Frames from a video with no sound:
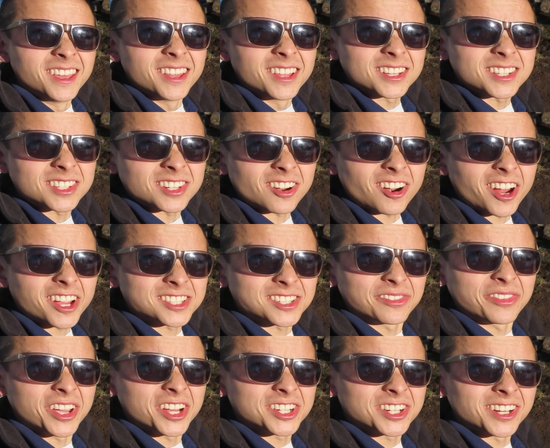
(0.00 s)
This is our
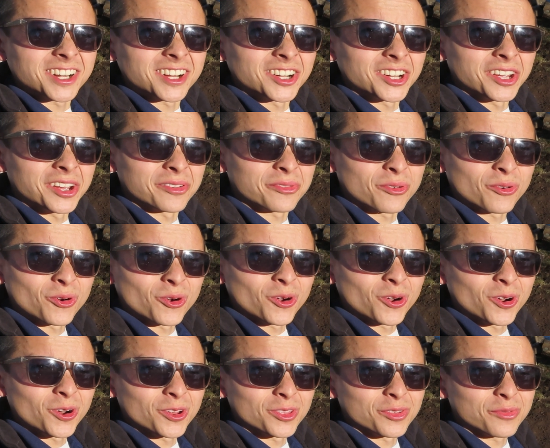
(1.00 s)
excavation area
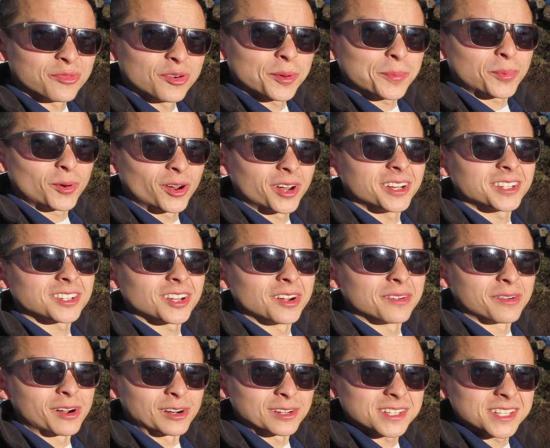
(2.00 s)
for the footprint
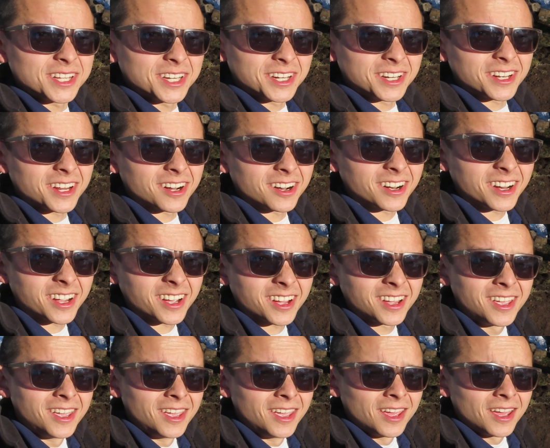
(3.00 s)
of our seating area.
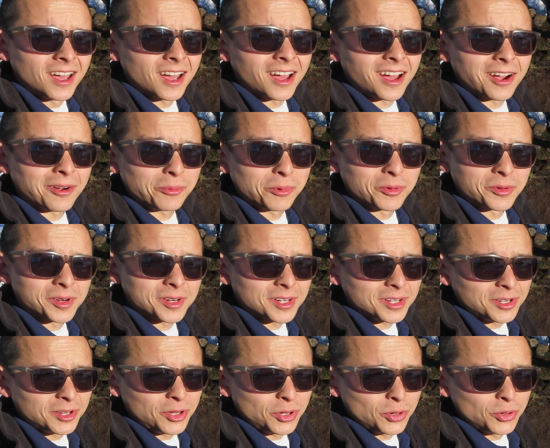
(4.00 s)
We wanted
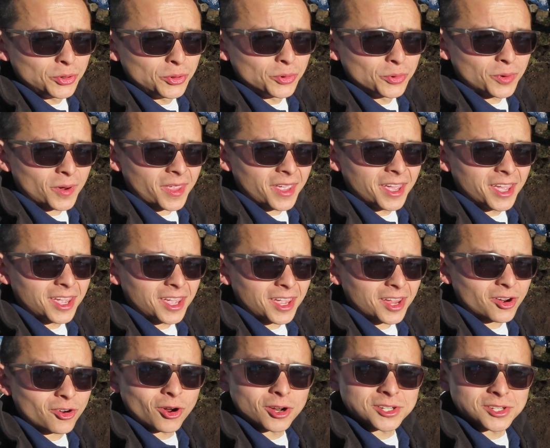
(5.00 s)
to do
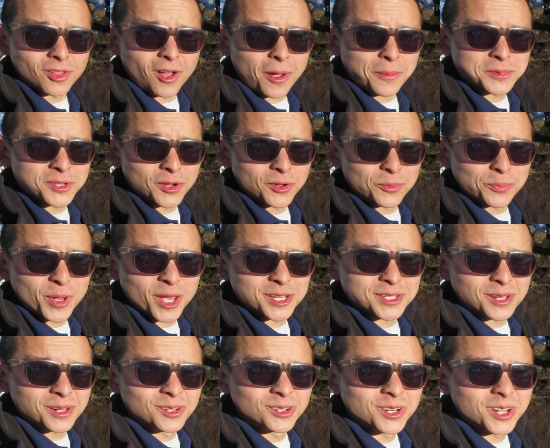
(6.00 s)
a crushed limestone
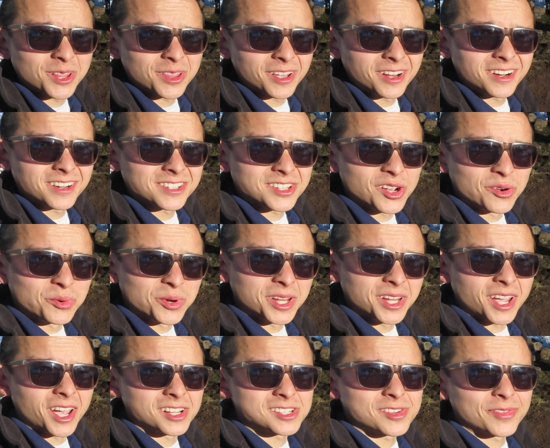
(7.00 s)
base underneath here, so
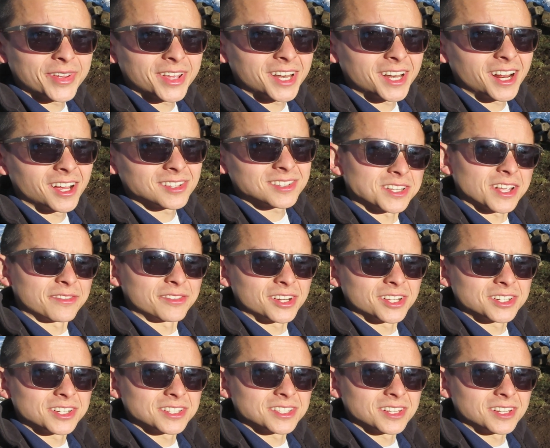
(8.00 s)
we excavated out 7
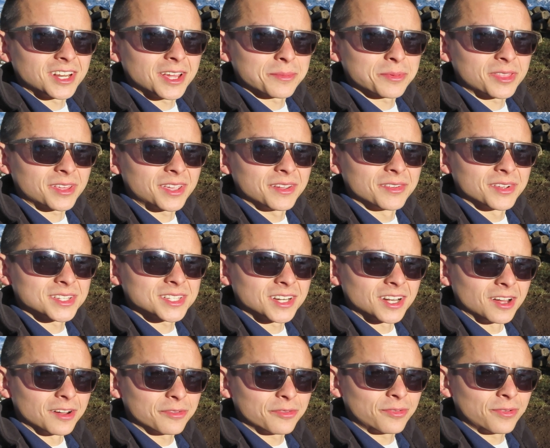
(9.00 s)
inches of depth to give us
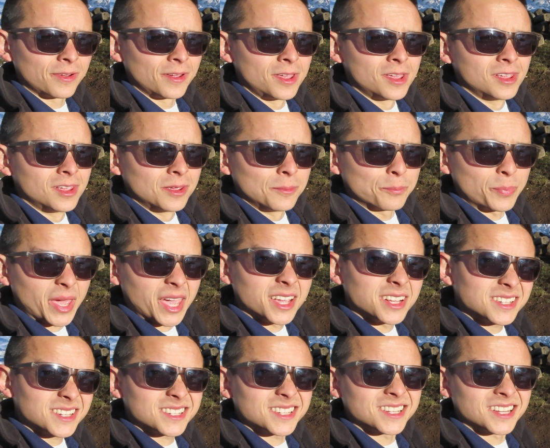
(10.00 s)
enough
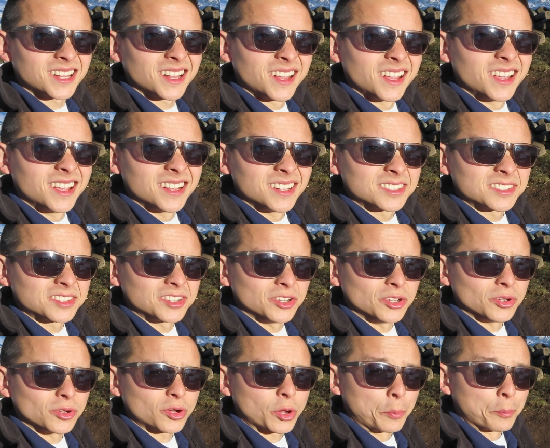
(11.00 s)
base
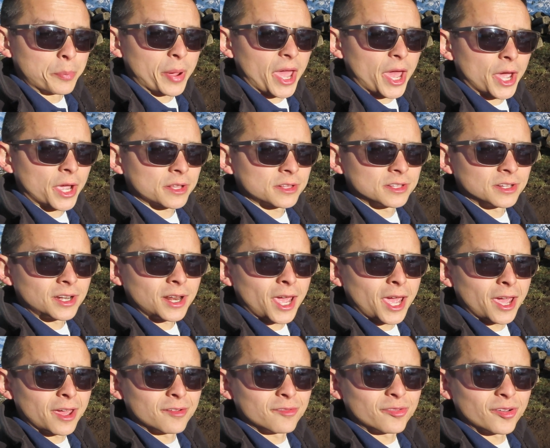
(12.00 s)
to compact and
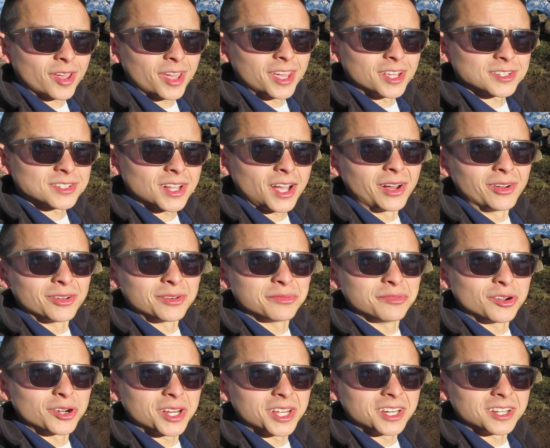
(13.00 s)
have a solid
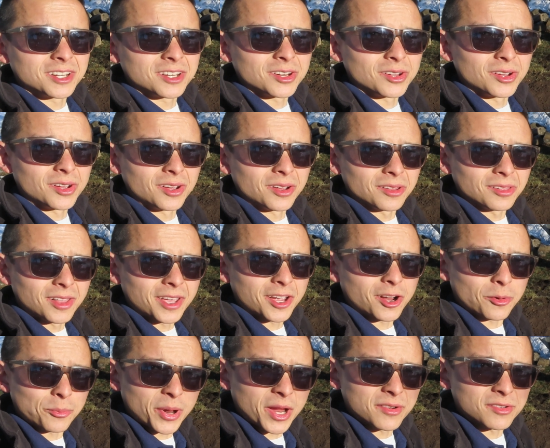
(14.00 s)
footing to lay
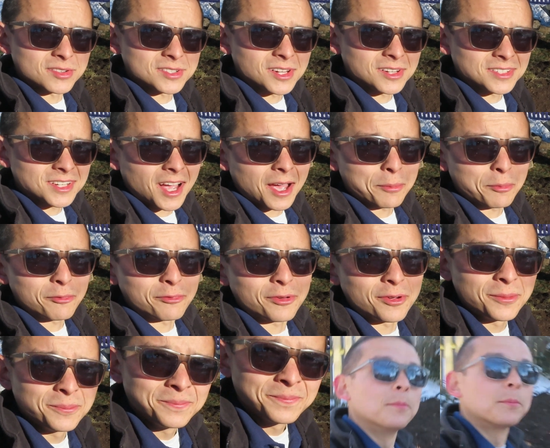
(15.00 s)
our pavers on top
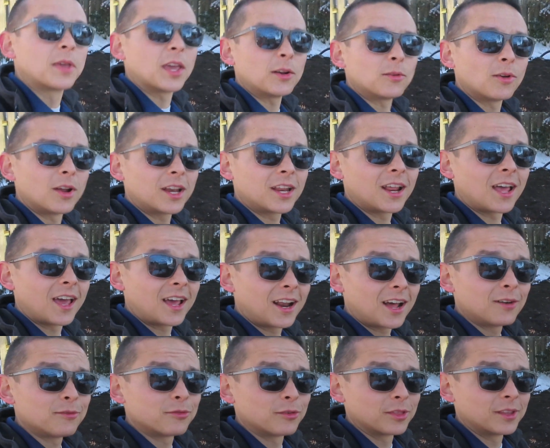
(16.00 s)
of. Getting ready to head
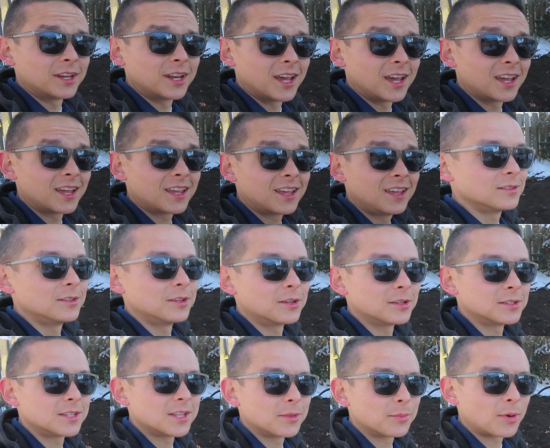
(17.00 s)
out for the day. You
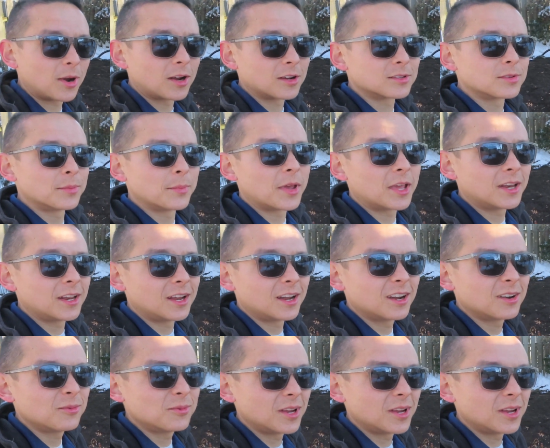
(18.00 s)
can see the progress we made here.